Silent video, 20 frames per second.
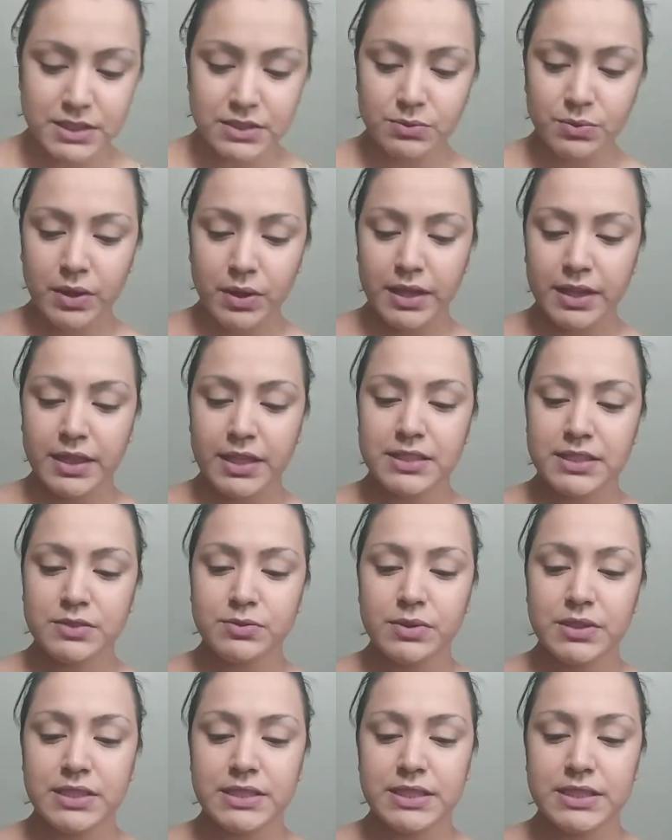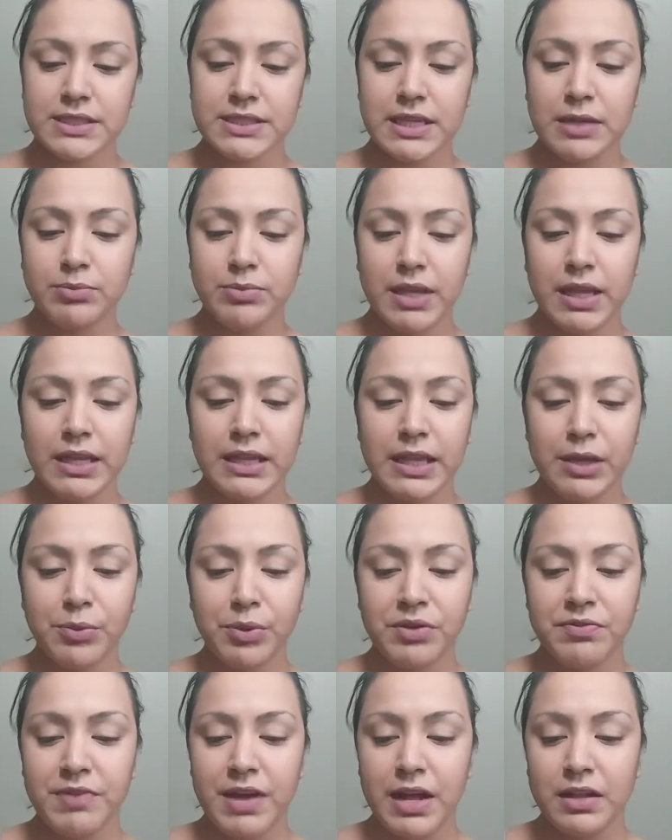one. This one is the same thing,
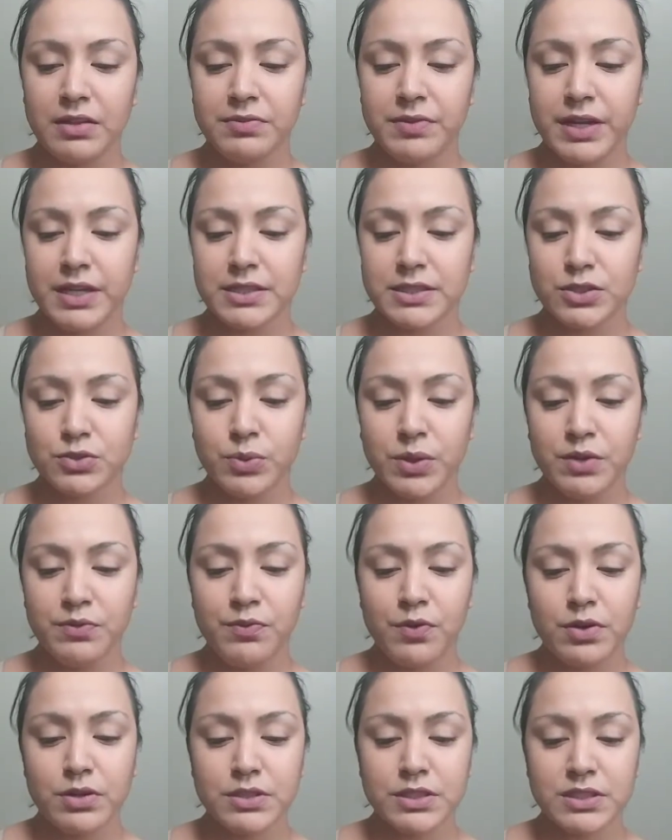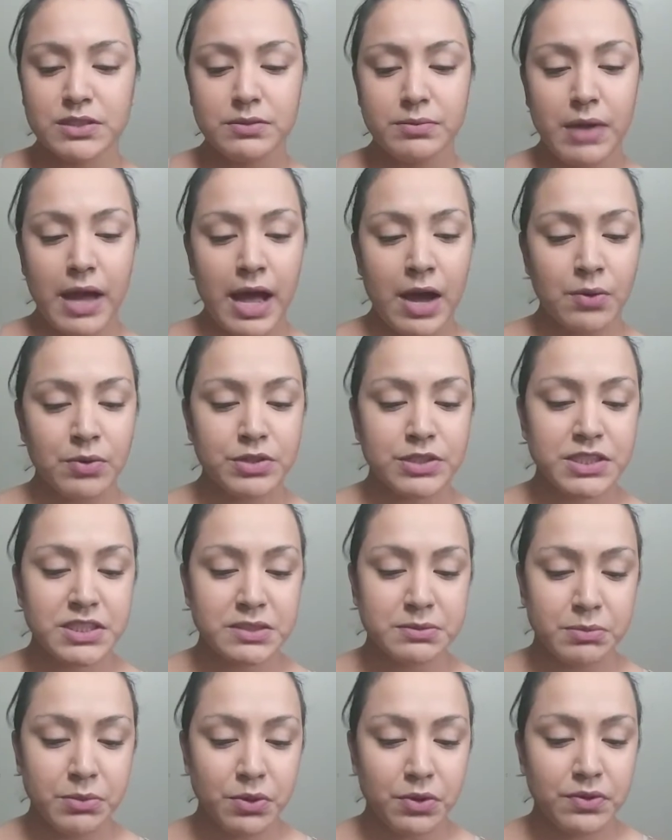Liquid Velvet, 24-hour
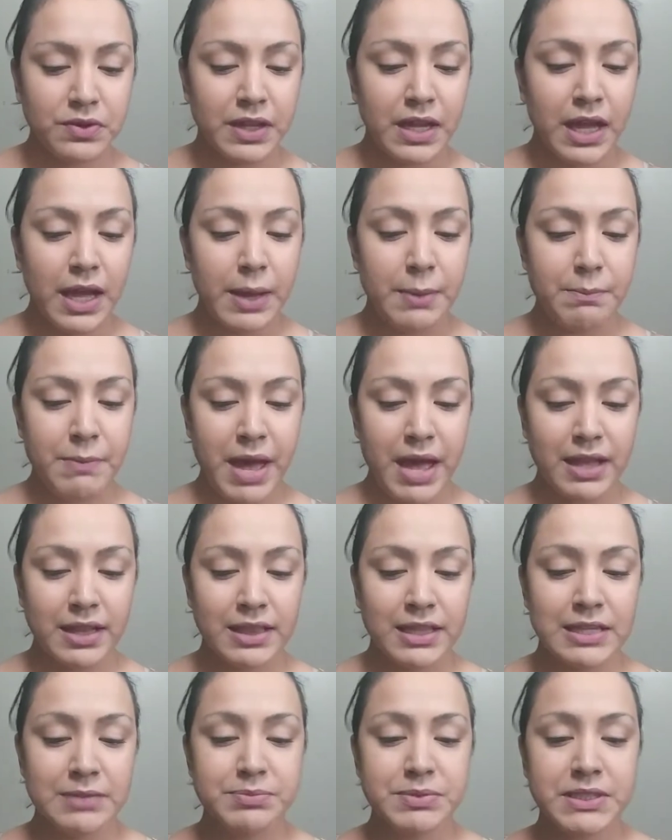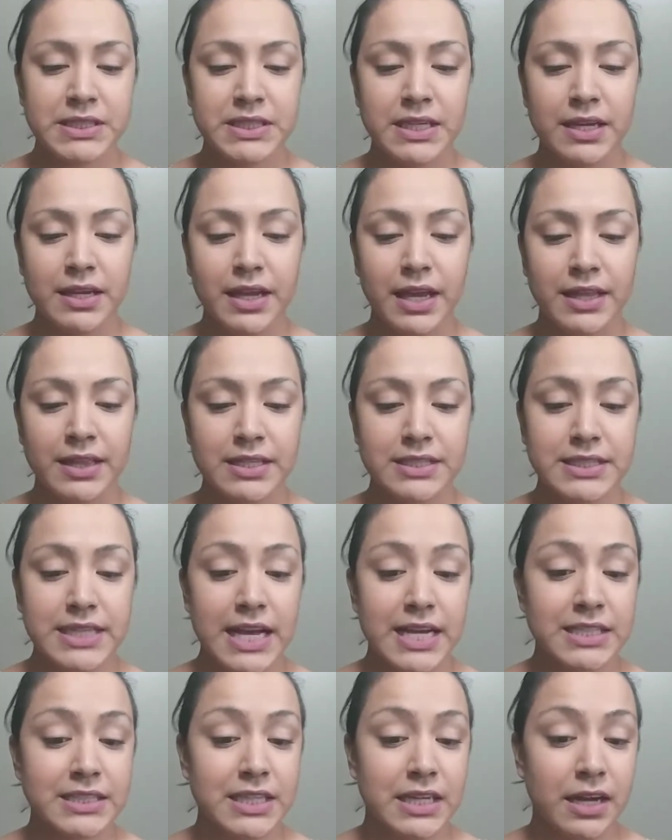smooth matte lipstick. And this
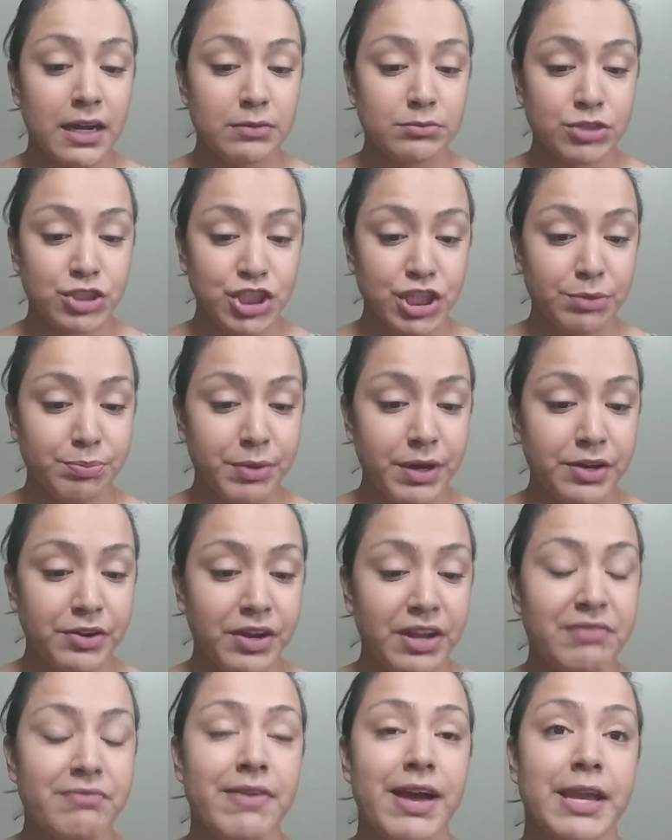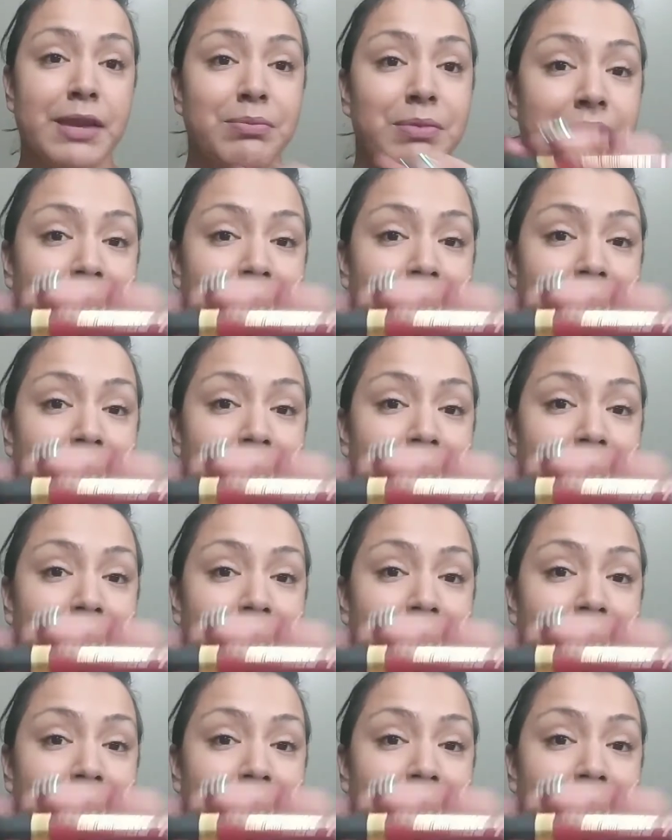has um, shea butter and vitamin